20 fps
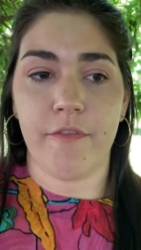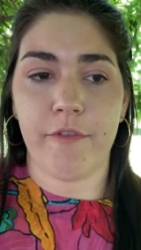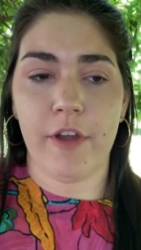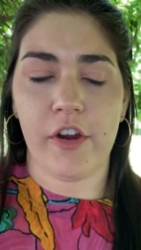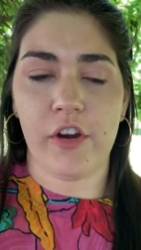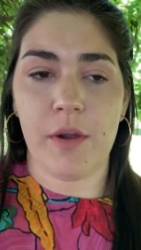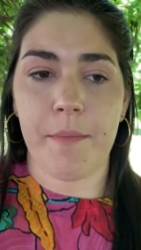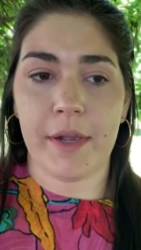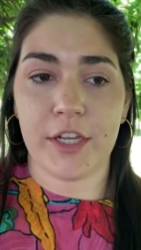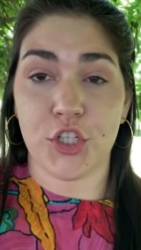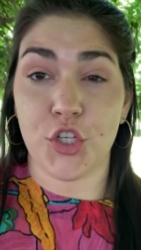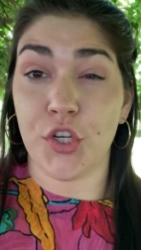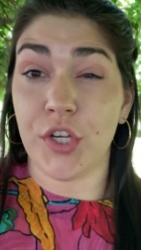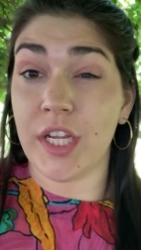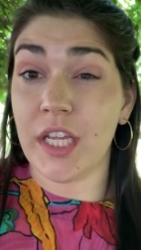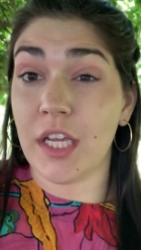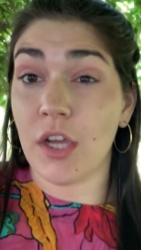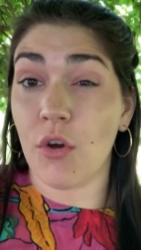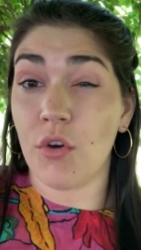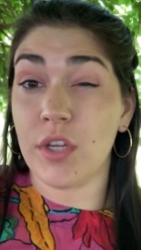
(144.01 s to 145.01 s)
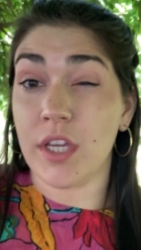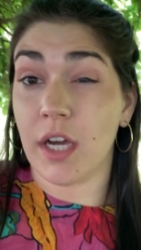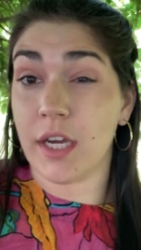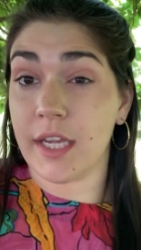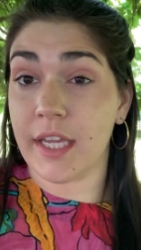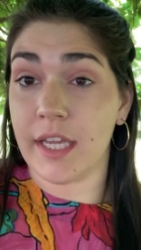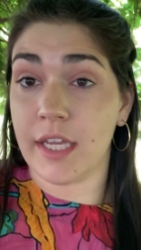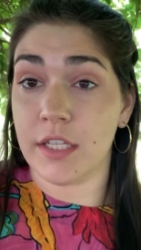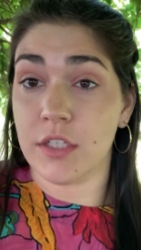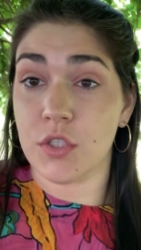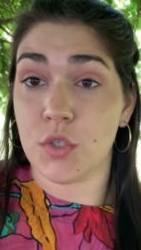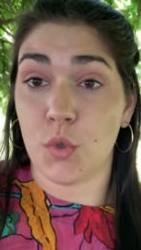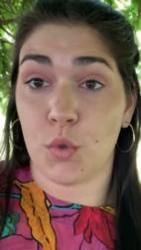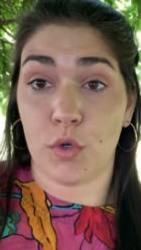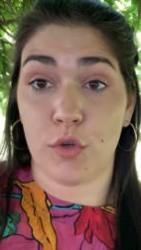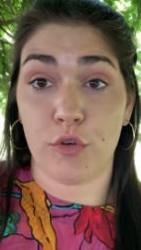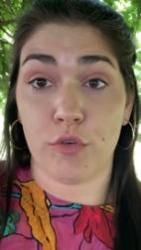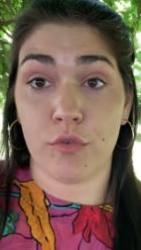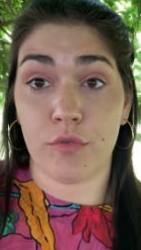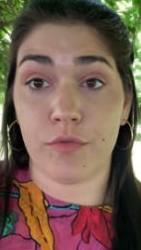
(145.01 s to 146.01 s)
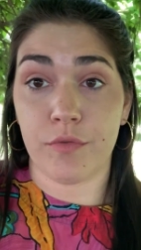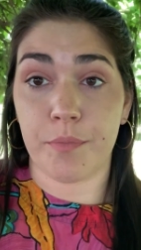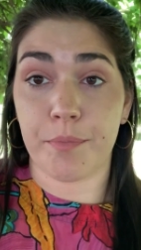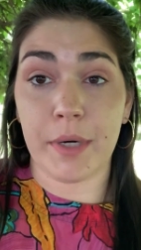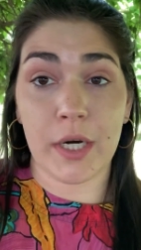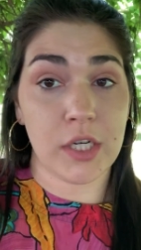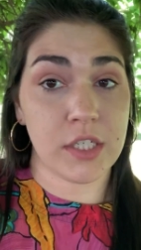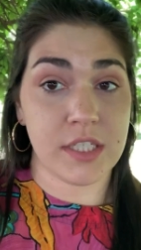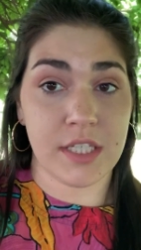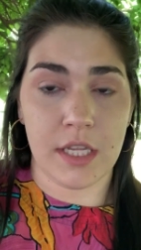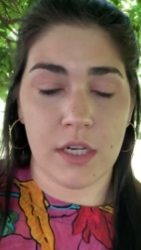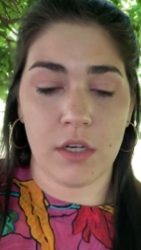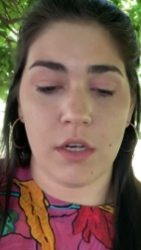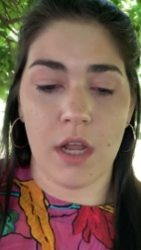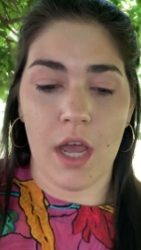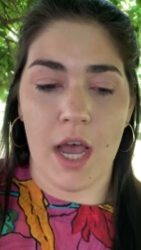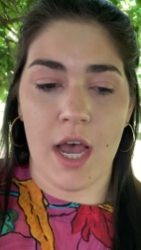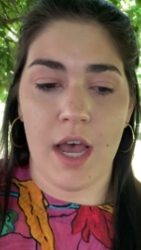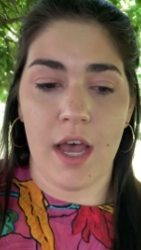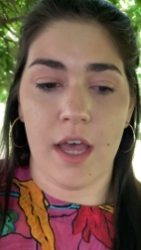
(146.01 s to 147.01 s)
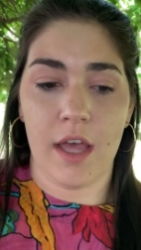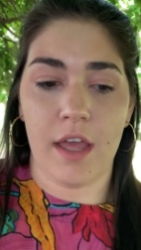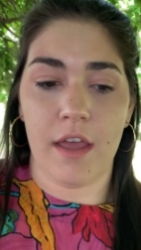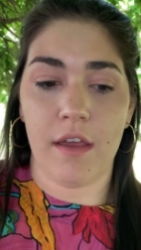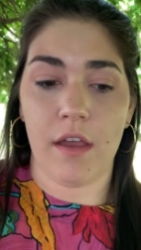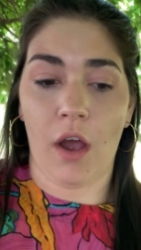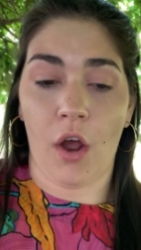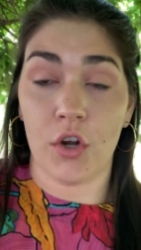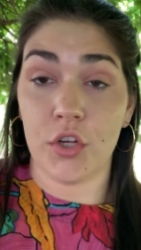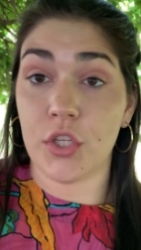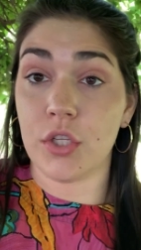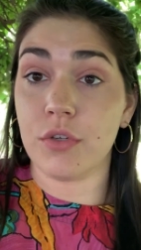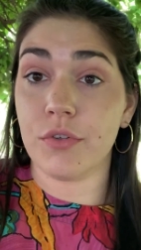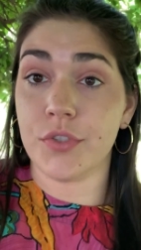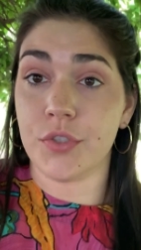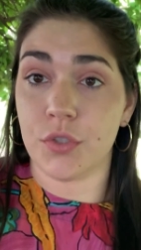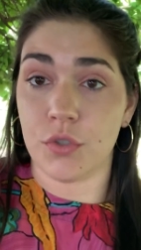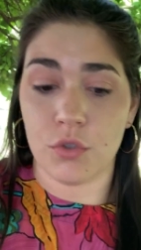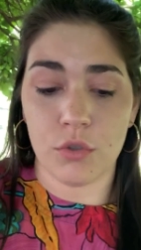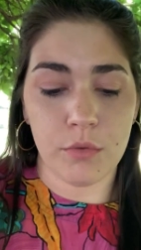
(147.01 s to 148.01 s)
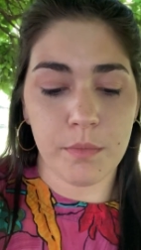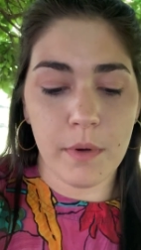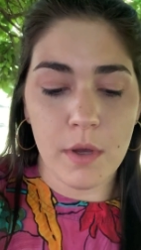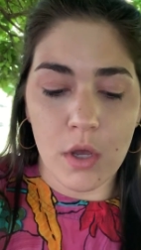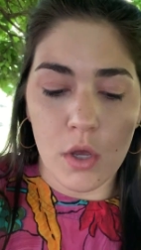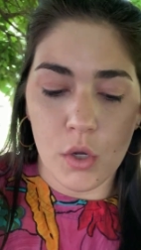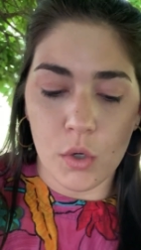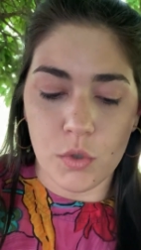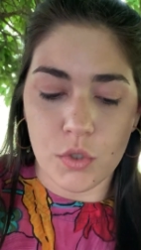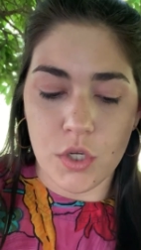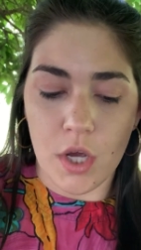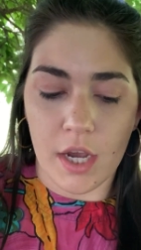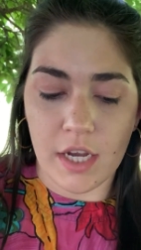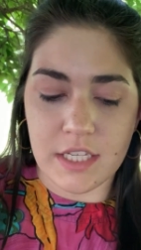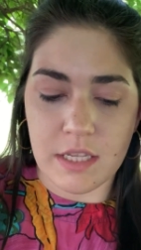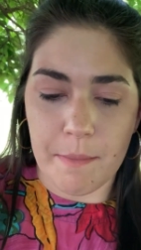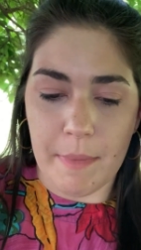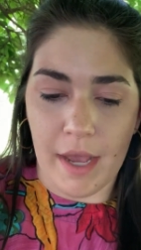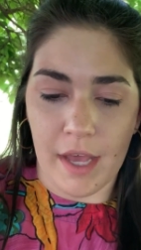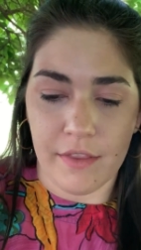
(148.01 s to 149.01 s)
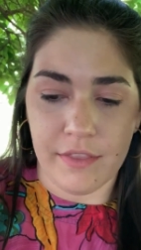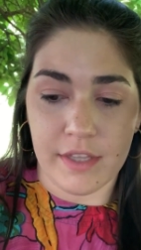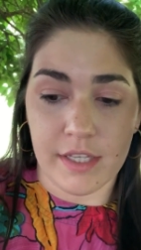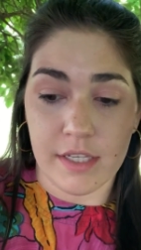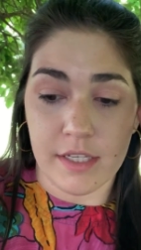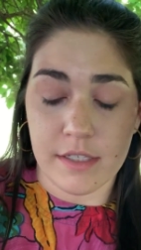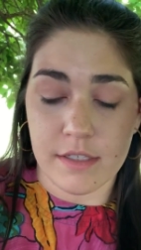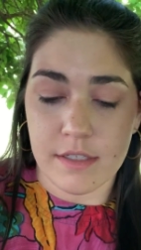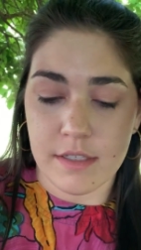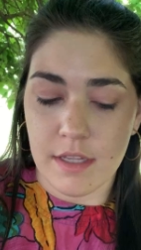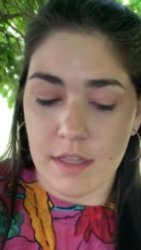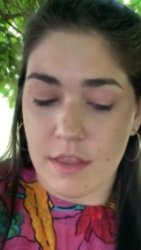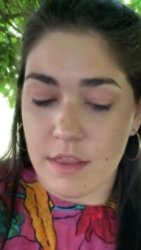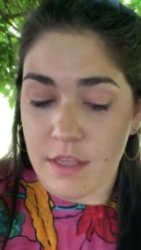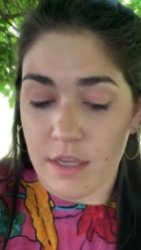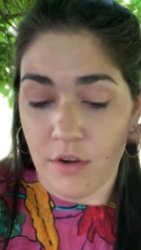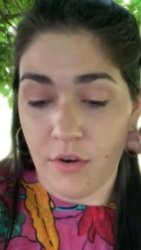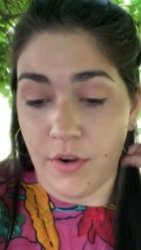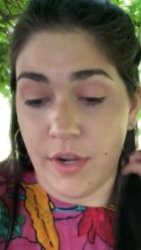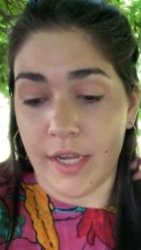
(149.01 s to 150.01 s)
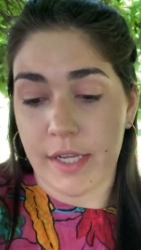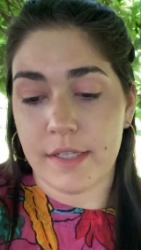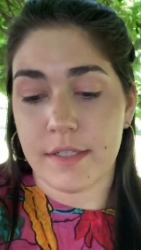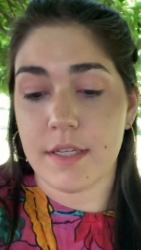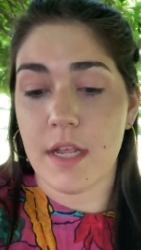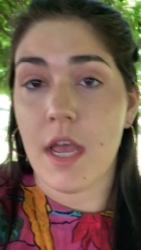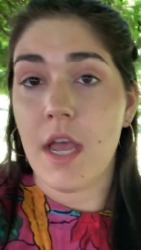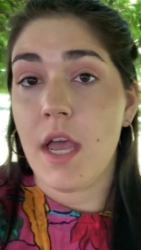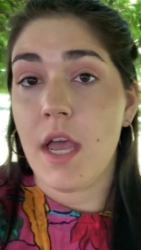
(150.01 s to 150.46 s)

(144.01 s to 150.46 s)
very much neo-Jungian sort of person uh, on YouTube who talks about these theories